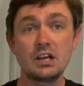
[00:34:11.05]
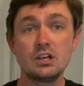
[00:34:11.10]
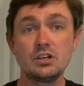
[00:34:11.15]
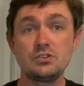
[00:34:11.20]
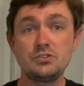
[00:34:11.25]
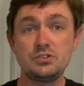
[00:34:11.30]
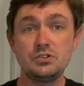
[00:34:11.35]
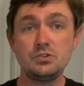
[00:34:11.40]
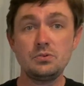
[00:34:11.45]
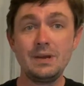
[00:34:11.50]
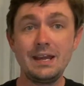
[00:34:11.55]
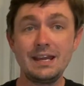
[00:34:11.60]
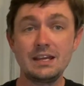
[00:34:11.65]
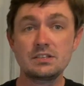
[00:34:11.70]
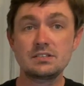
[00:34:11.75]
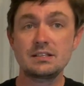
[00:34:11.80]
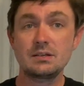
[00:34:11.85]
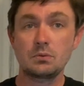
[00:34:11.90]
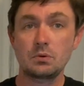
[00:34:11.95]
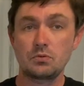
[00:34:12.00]
2 hits
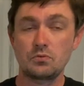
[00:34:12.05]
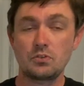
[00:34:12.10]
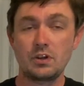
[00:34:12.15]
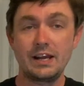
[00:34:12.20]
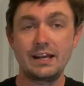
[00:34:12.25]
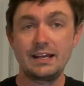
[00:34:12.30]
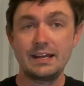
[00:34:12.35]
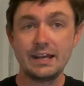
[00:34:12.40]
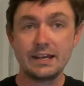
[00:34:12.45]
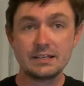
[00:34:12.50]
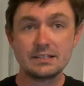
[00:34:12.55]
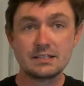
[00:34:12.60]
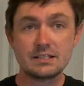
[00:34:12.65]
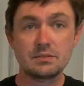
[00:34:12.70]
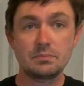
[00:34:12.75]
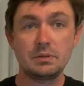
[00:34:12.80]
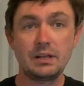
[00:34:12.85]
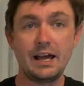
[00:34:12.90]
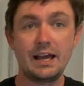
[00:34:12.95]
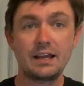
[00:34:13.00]
that were right next to the
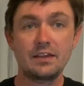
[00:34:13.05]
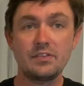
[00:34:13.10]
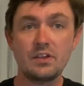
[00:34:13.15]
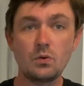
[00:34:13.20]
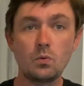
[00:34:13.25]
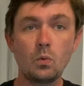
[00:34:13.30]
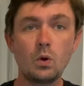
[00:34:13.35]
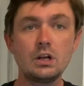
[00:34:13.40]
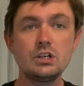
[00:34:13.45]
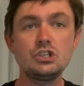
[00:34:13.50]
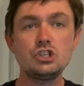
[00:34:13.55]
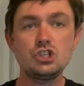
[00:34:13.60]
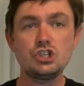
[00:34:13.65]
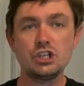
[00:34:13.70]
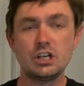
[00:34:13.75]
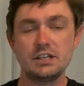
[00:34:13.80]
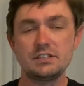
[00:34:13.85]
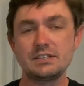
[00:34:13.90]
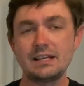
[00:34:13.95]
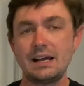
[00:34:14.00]
black, and then 1
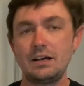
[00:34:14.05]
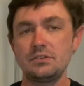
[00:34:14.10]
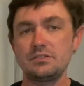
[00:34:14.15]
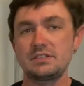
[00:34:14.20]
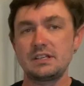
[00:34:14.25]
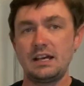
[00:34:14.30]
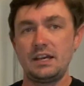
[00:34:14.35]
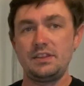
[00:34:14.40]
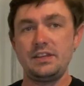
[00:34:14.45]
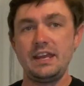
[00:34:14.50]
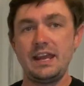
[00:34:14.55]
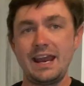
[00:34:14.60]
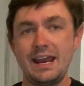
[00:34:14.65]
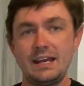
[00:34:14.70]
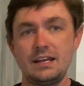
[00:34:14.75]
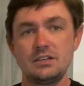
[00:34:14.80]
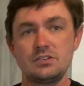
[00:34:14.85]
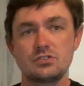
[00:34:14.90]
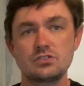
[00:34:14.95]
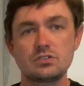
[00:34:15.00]
just outside the
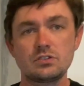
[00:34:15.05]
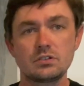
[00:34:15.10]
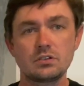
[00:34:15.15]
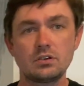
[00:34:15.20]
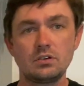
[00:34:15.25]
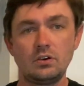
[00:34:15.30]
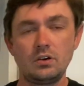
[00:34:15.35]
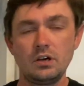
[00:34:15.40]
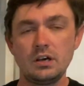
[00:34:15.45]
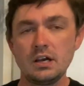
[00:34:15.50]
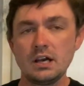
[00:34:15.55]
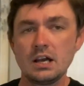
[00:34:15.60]
8-inch circle.